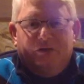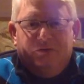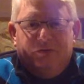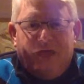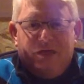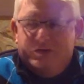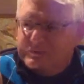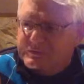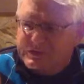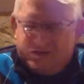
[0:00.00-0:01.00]

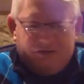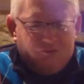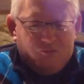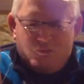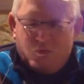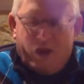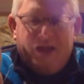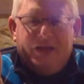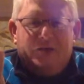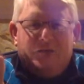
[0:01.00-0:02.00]
you're
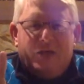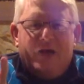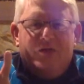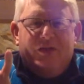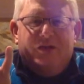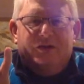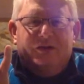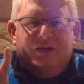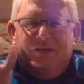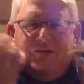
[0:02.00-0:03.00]
right around
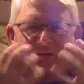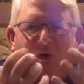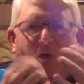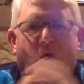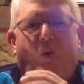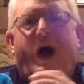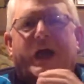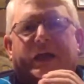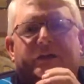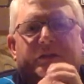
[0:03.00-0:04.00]
there is so
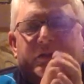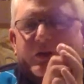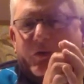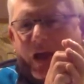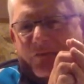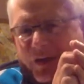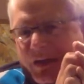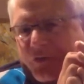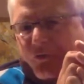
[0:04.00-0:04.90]
quiet. You don't have any